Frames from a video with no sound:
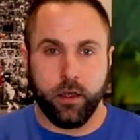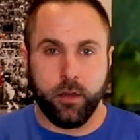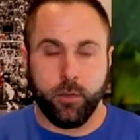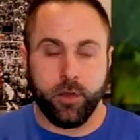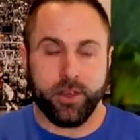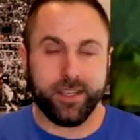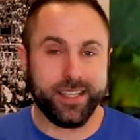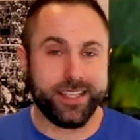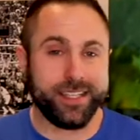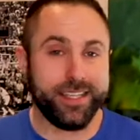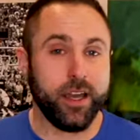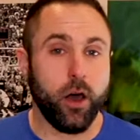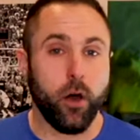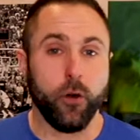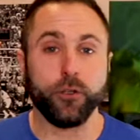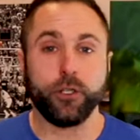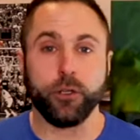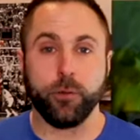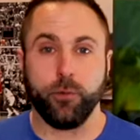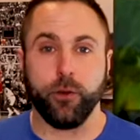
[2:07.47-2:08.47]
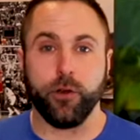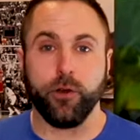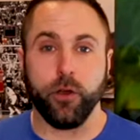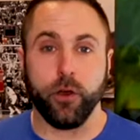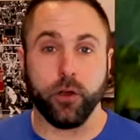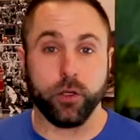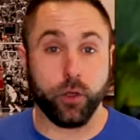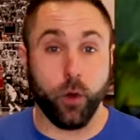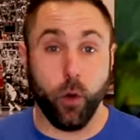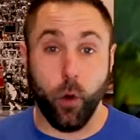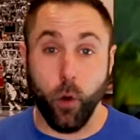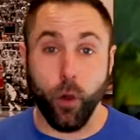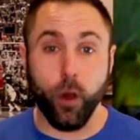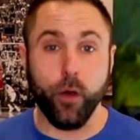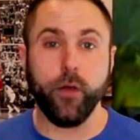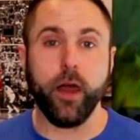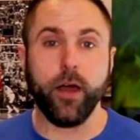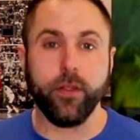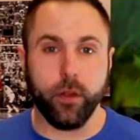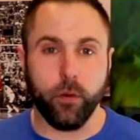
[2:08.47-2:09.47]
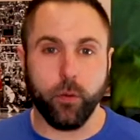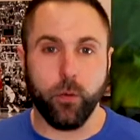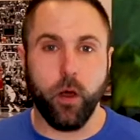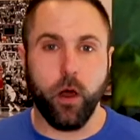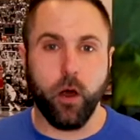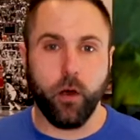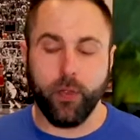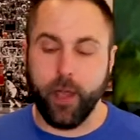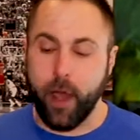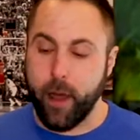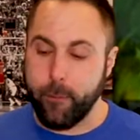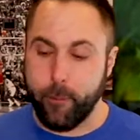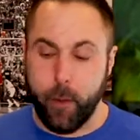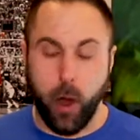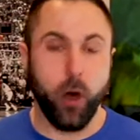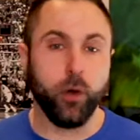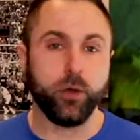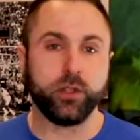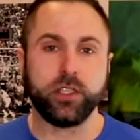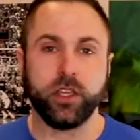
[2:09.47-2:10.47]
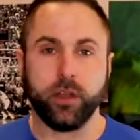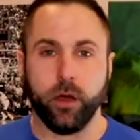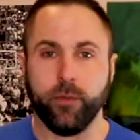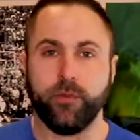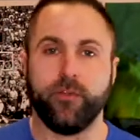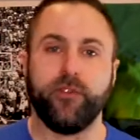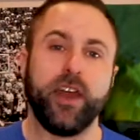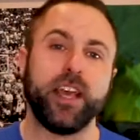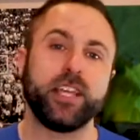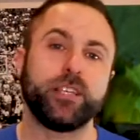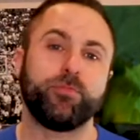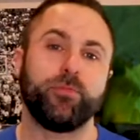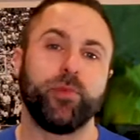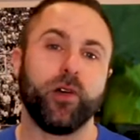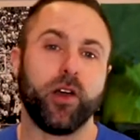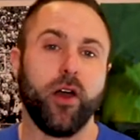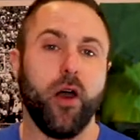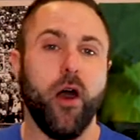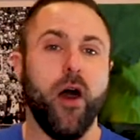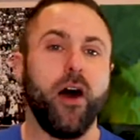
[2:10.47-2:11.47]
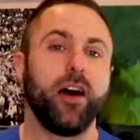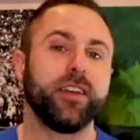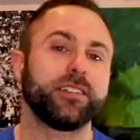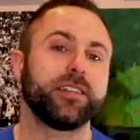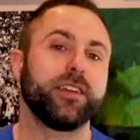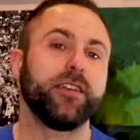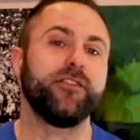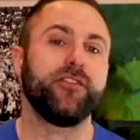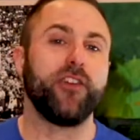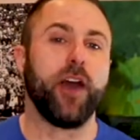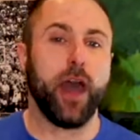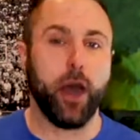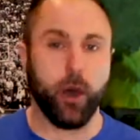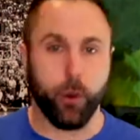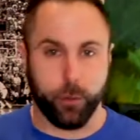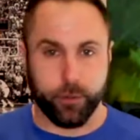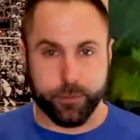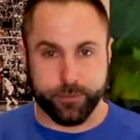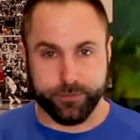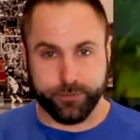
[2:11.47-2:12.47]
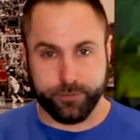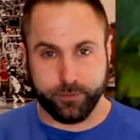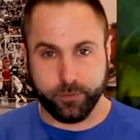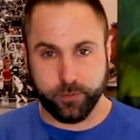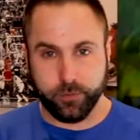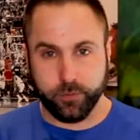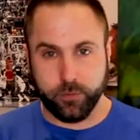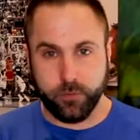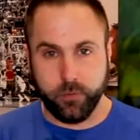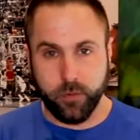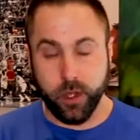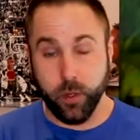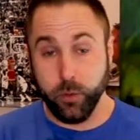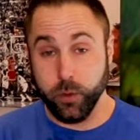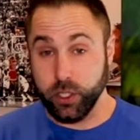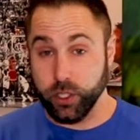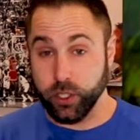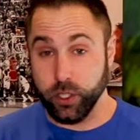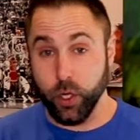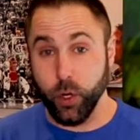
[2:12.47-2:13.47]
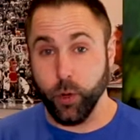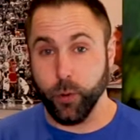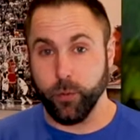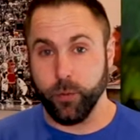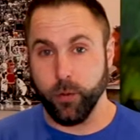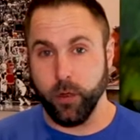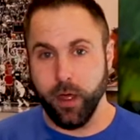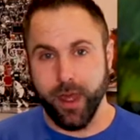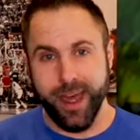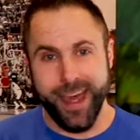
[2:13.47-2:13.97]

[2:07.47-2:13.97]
Because I see entrepreneurs all around the world that are posting on Facebook asking for help, which is cool.